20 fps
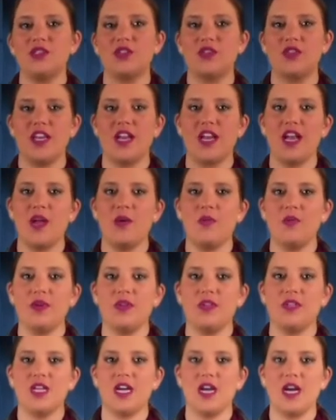so that I
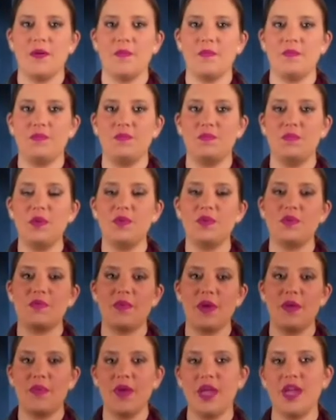wouldn't be with
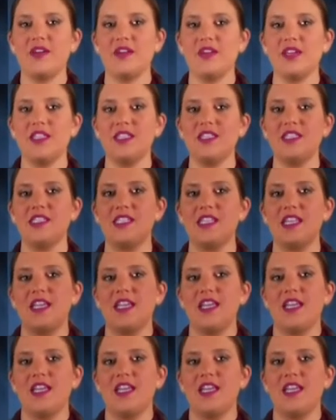my parents.